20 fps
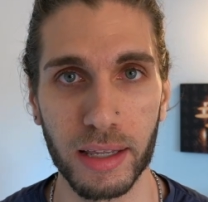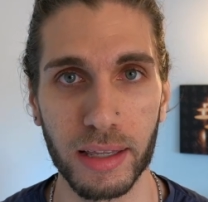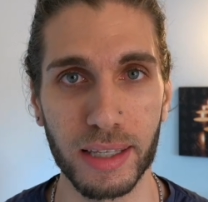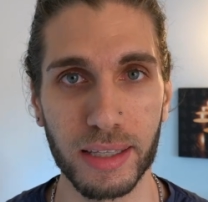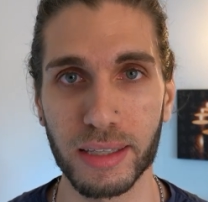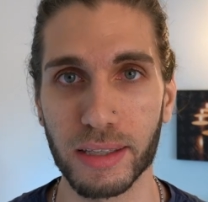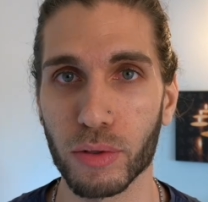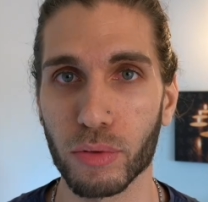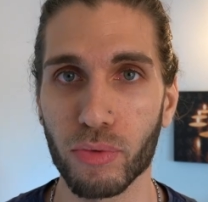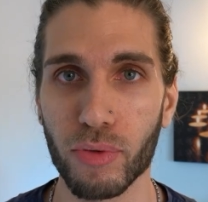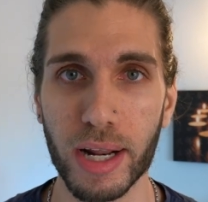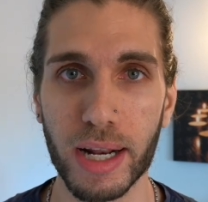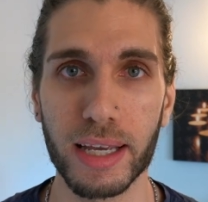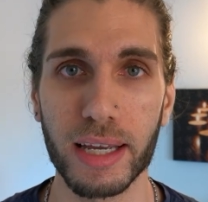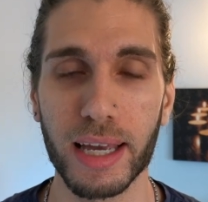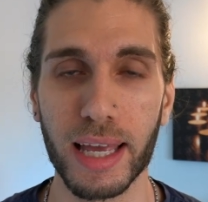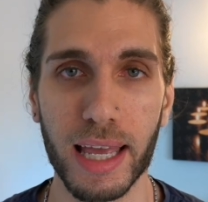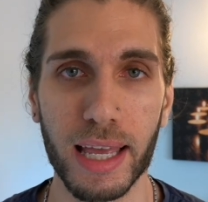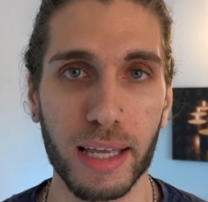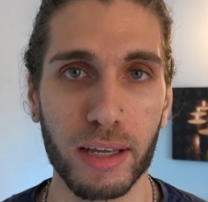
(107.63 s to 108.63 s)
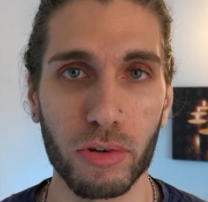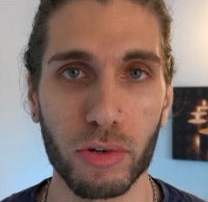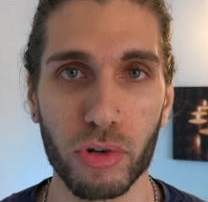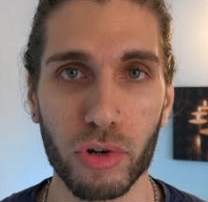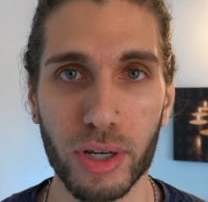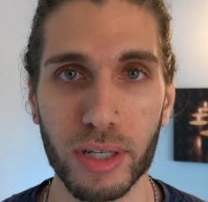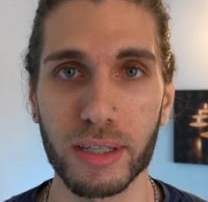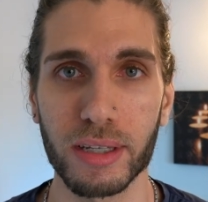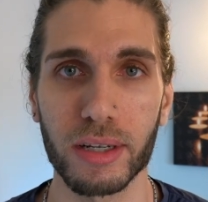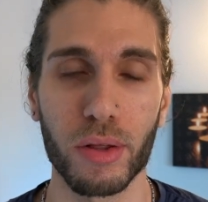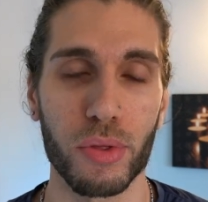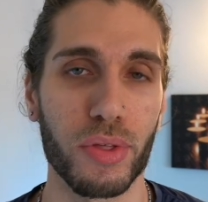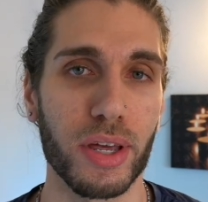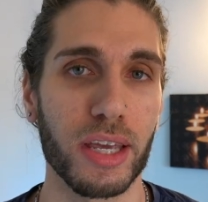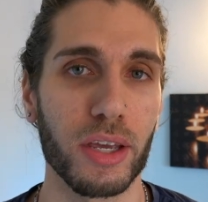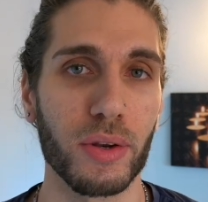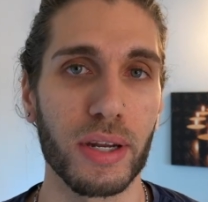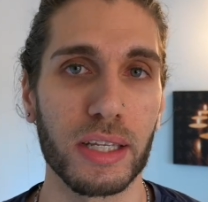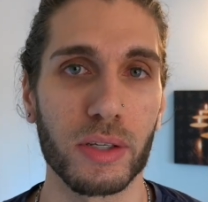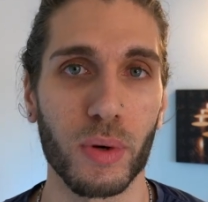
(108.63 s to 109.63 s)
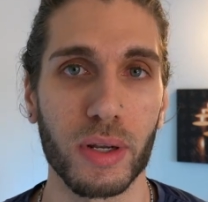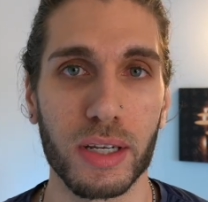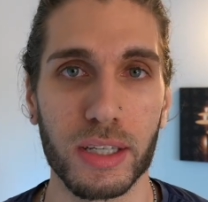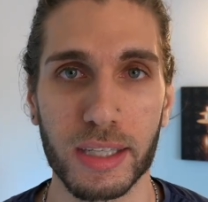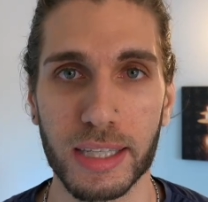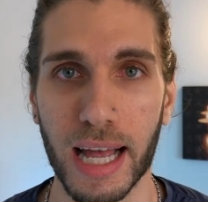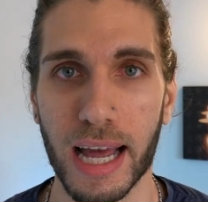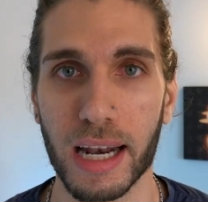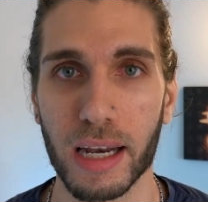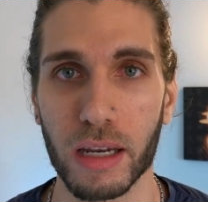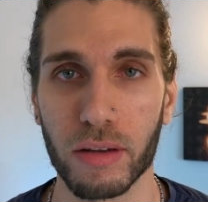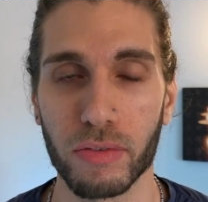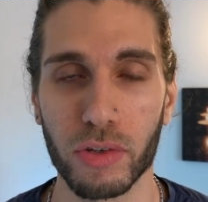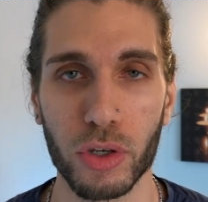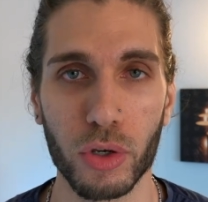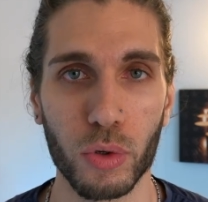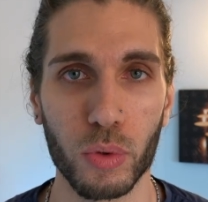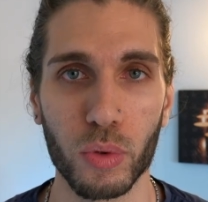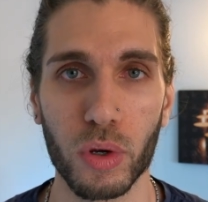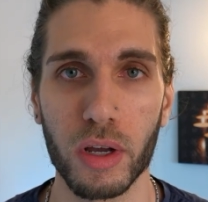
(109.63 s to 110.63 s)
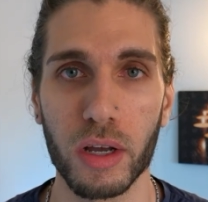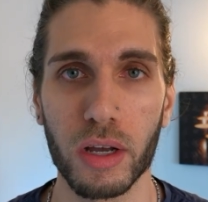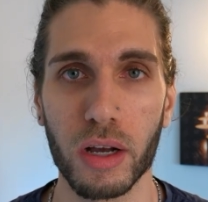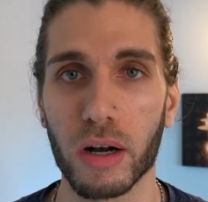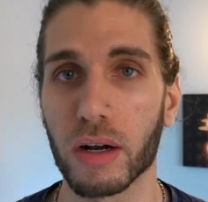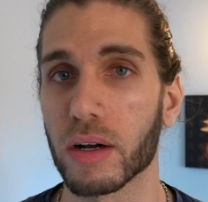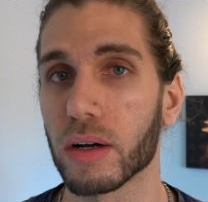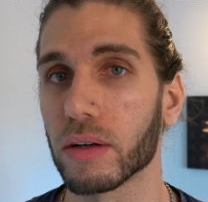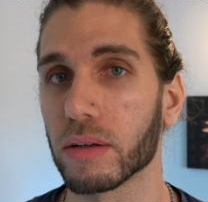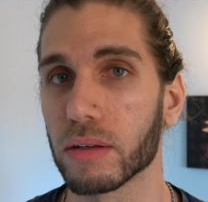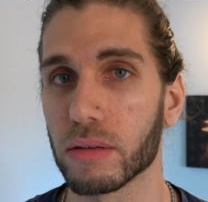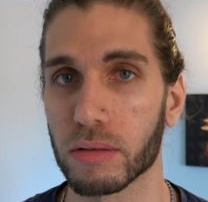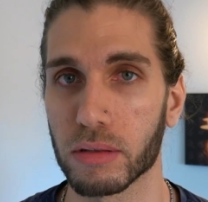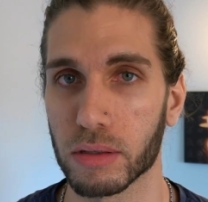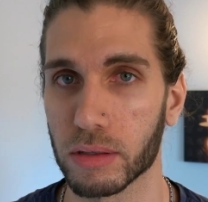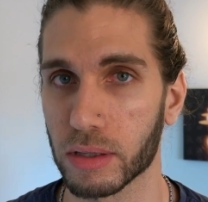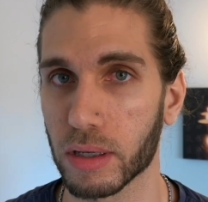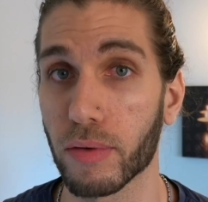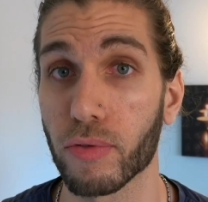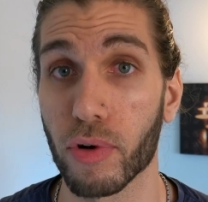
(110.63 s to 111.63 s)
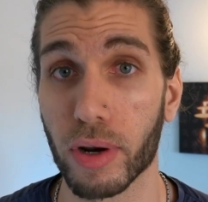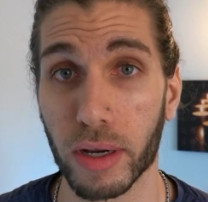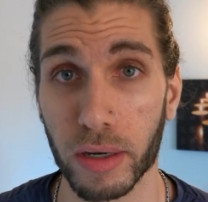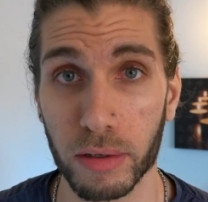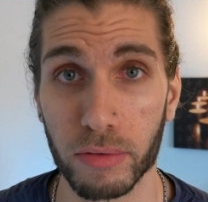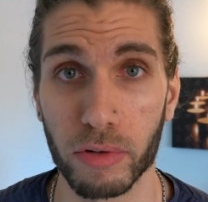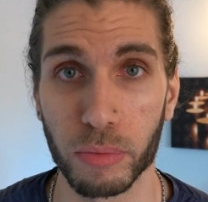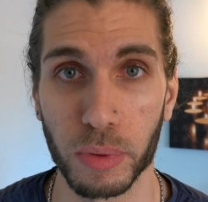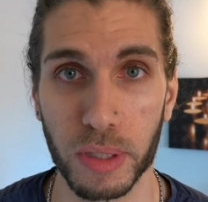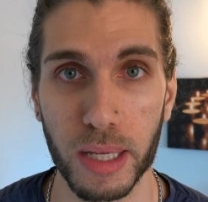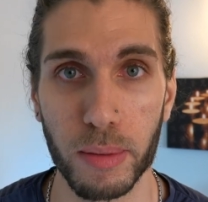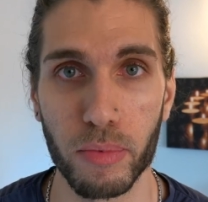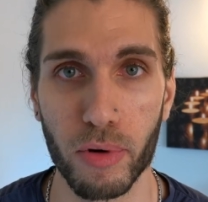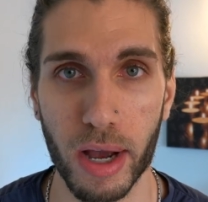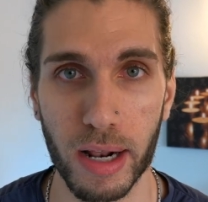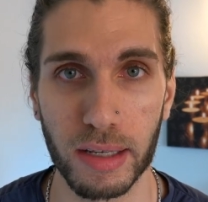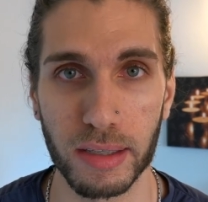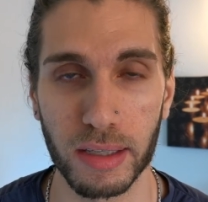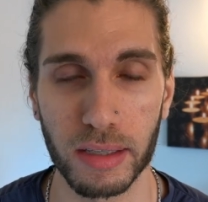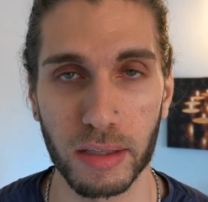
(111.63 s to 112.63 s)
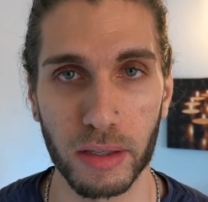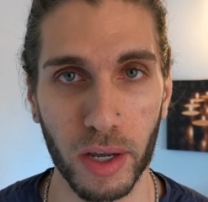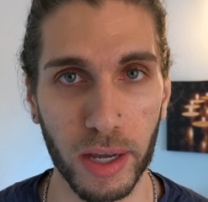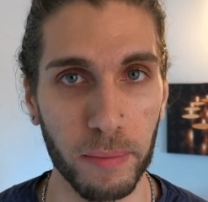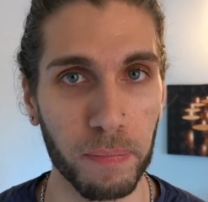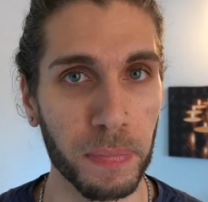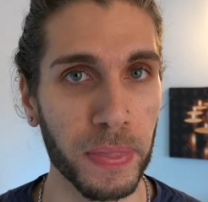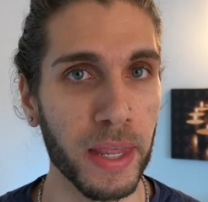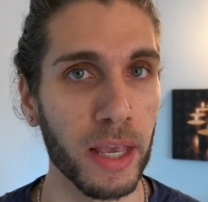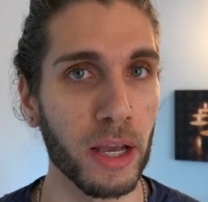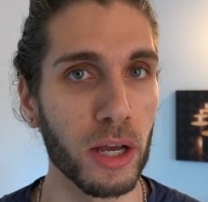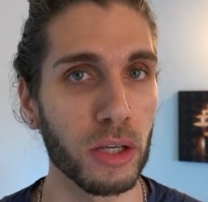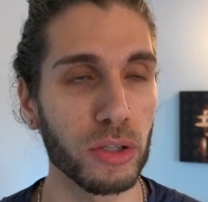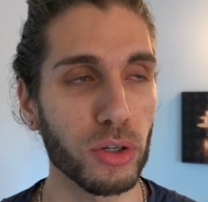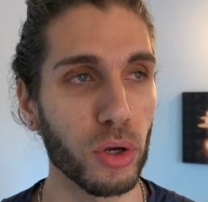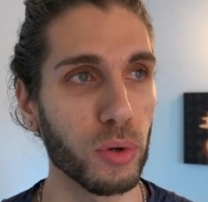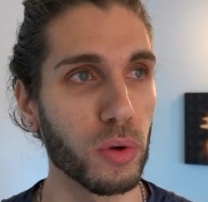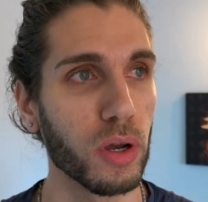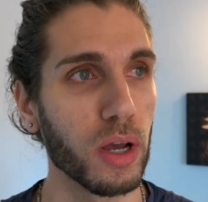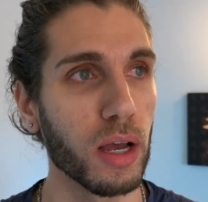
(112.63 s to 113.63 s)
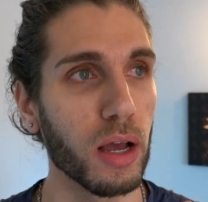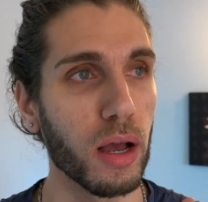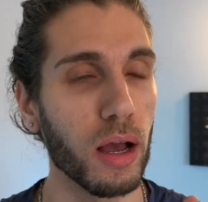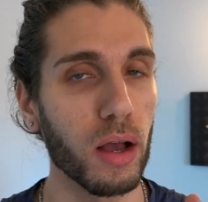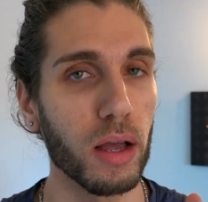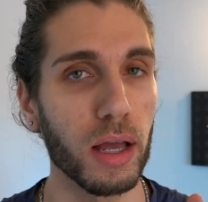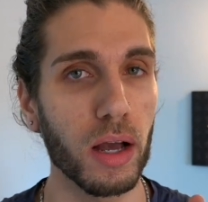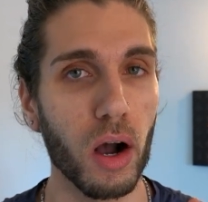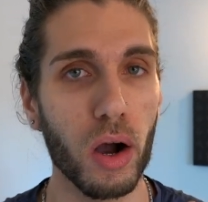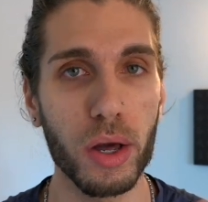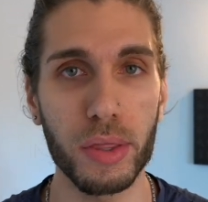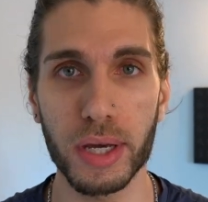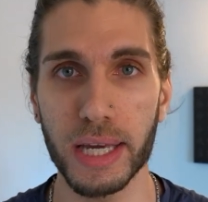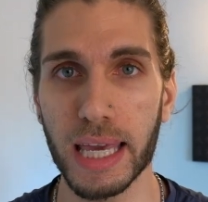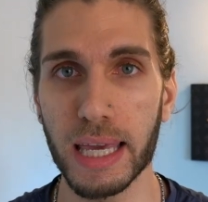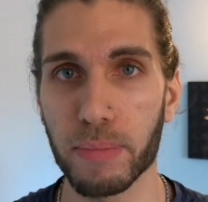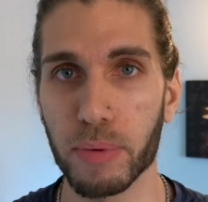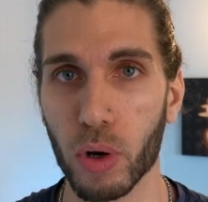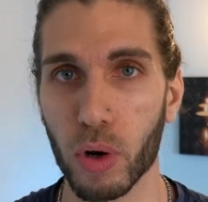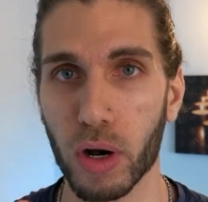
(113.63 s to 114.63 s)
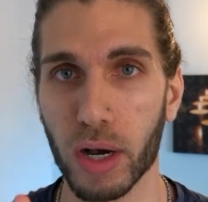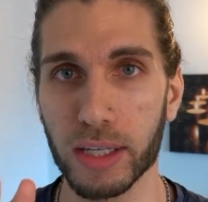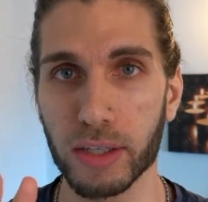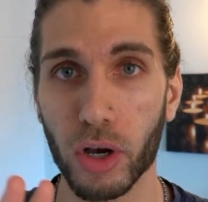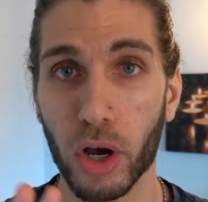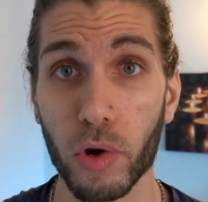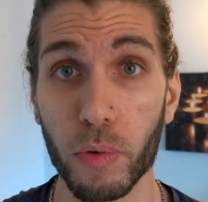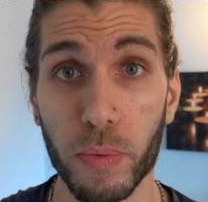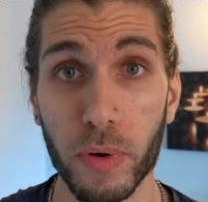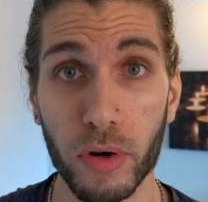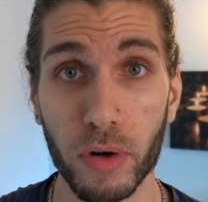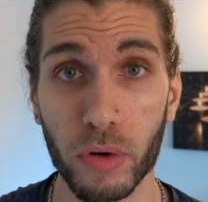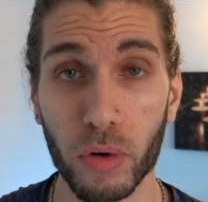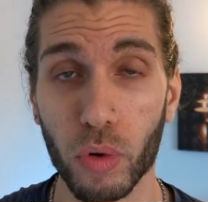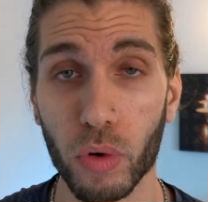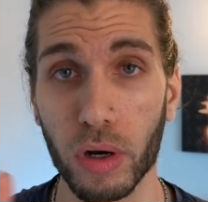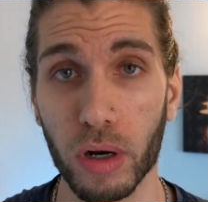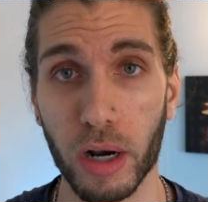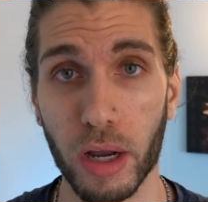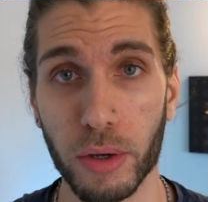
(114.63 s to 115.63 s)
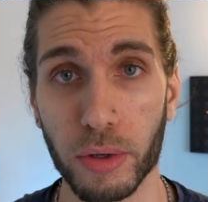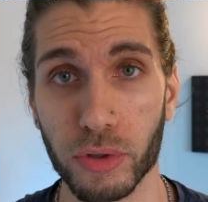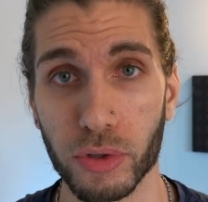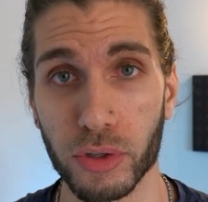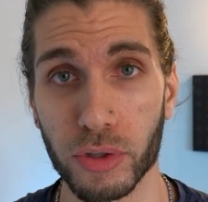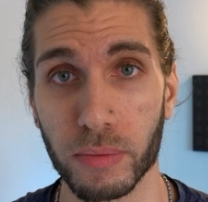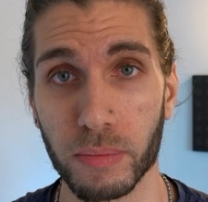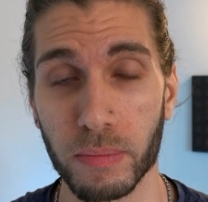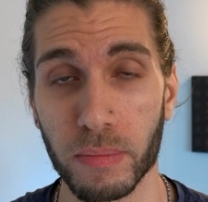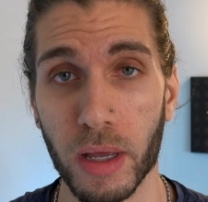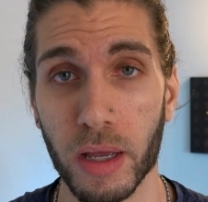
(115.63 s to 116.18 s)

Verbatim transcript: This is a really critical thing you need to understand if you are suffering from sleep paralysis, okay? So either keep your eyes open or closed.